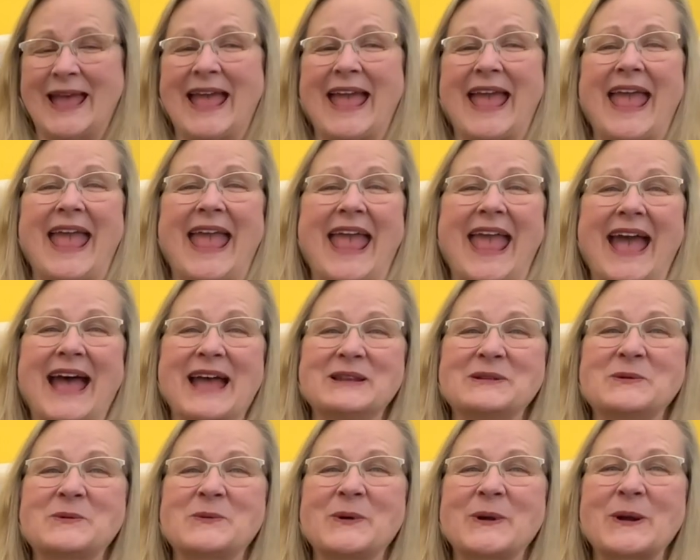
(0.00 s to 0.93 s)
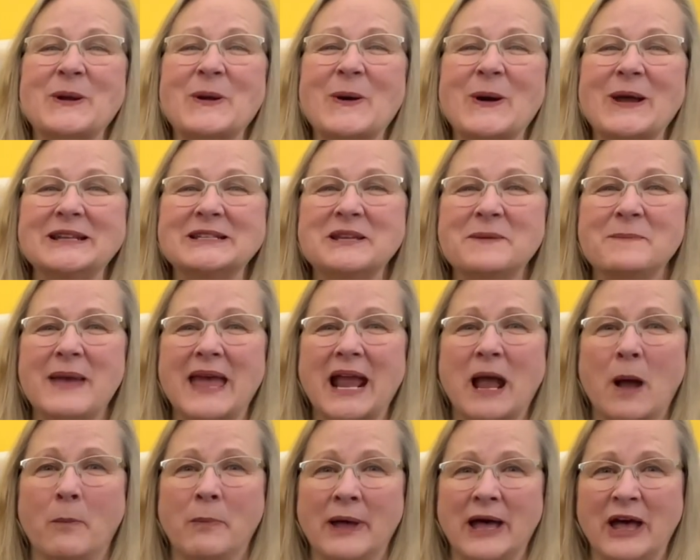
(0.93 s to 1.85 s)
and we're going to make a
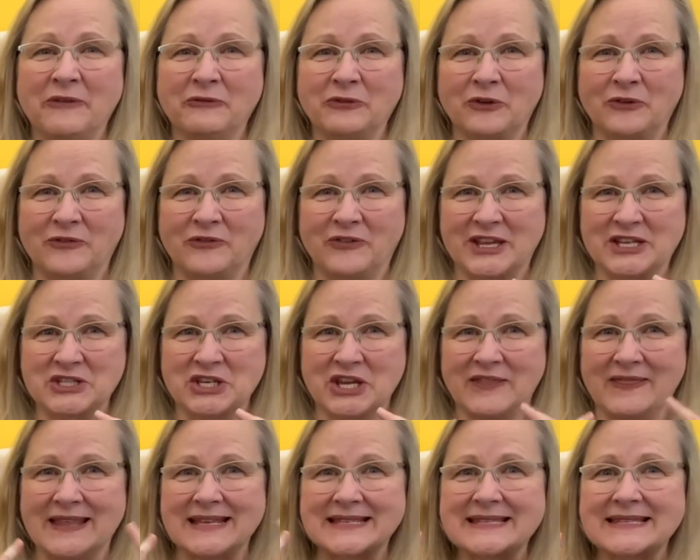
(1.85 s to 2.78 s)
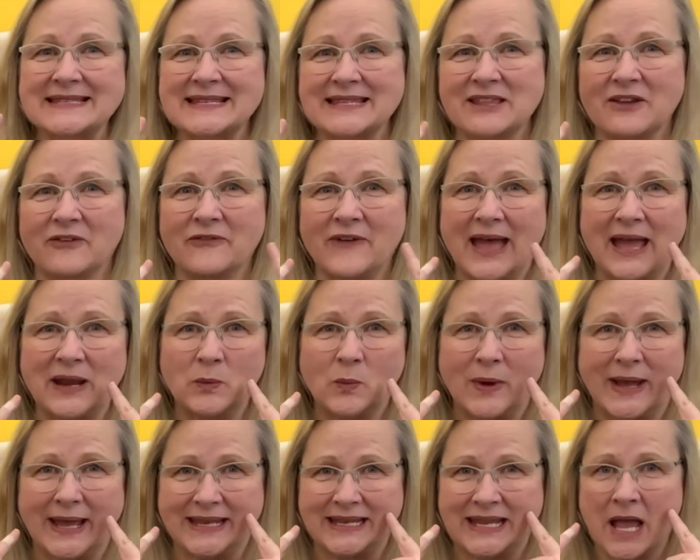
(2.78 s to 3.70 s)
puffer fish, and this is the fun
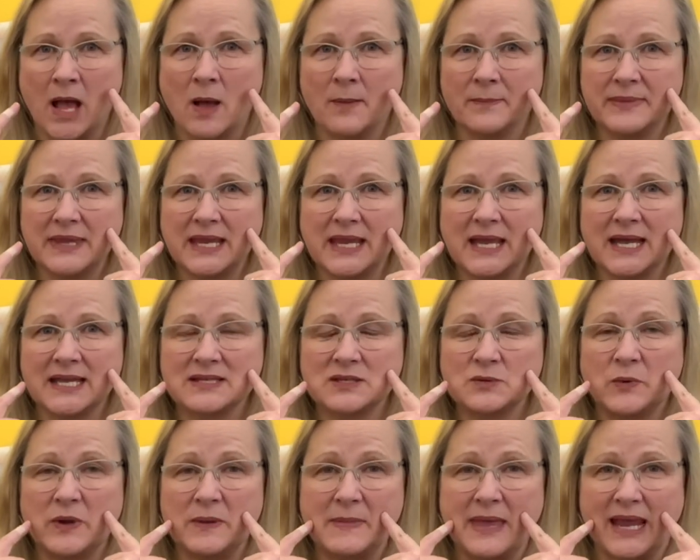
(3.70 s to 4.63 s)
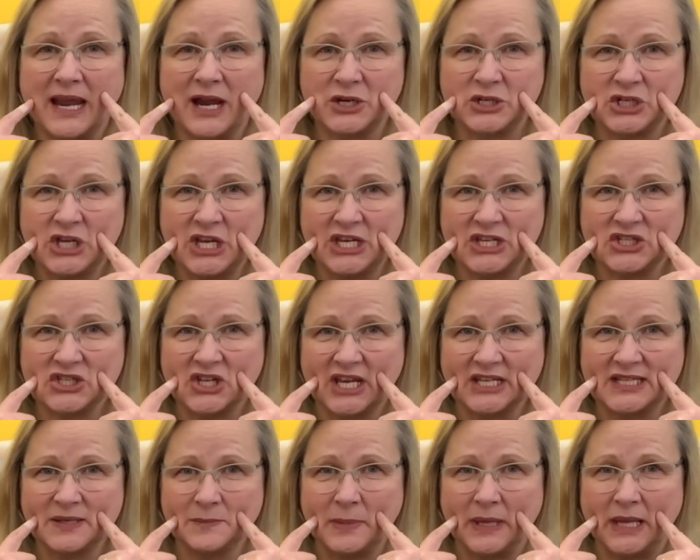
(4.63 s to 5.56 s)
one because we make our cheeks nice
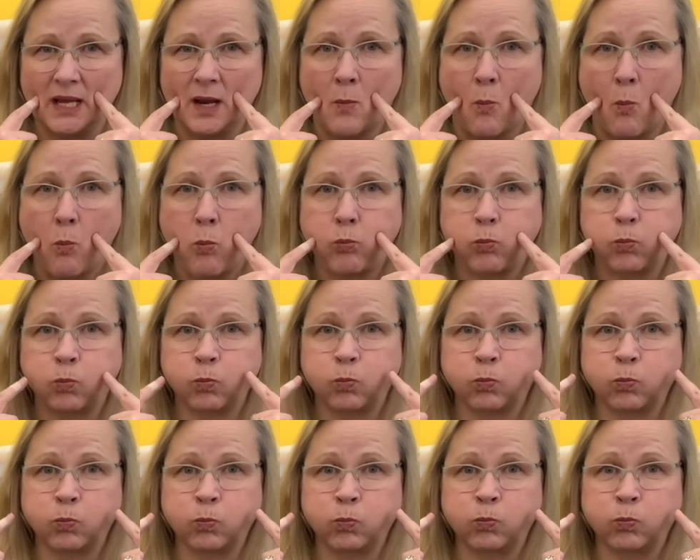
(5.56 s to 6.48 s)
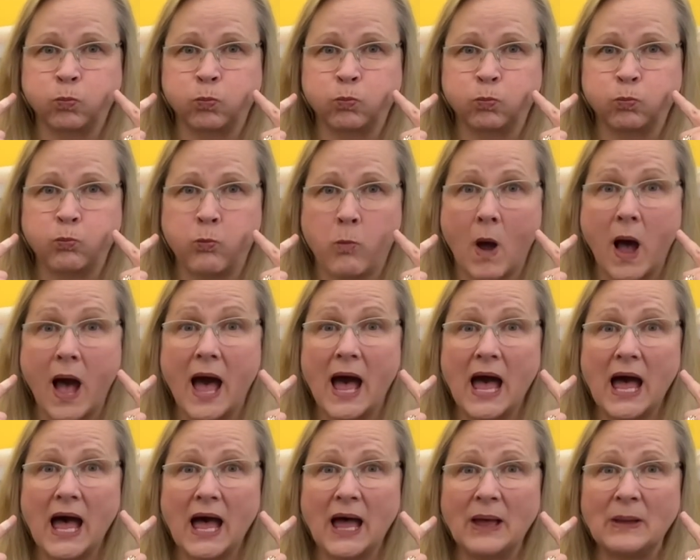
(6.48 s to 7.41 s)
and big.
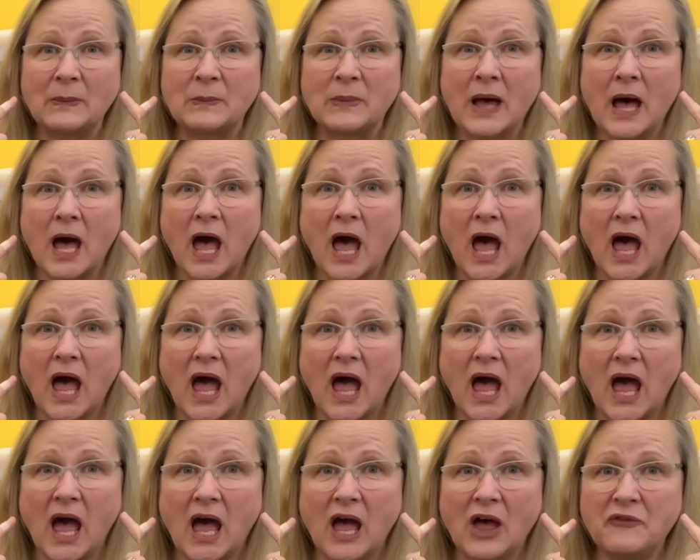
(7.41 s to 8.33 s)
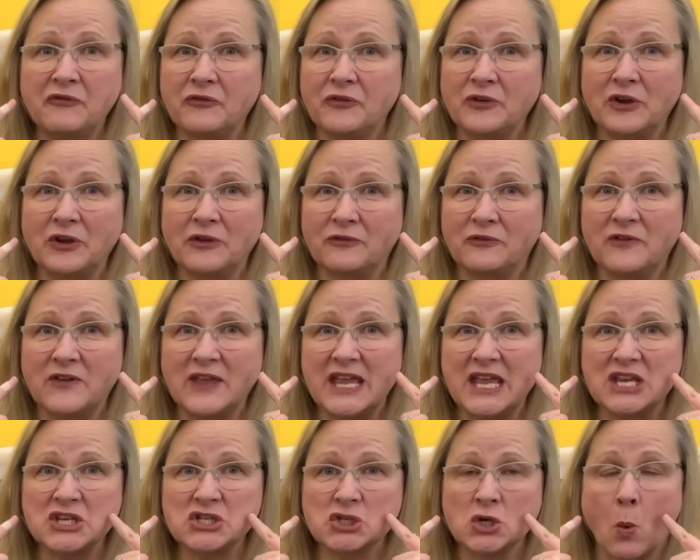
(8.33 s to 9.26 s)
A puffer
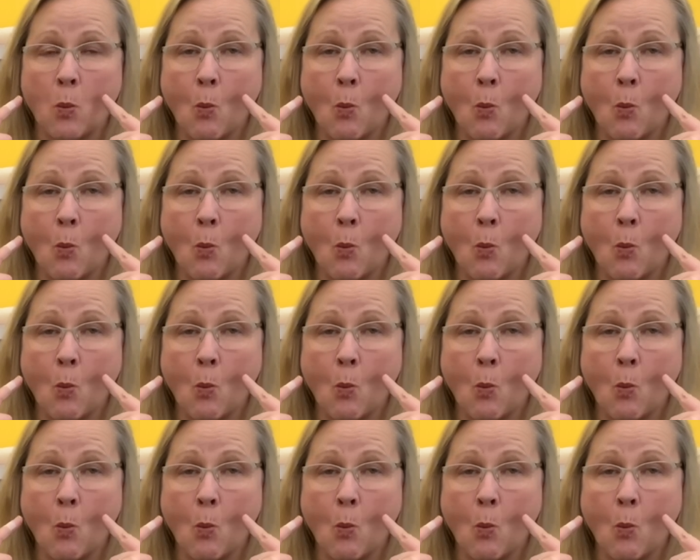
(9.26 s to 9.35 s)
fish.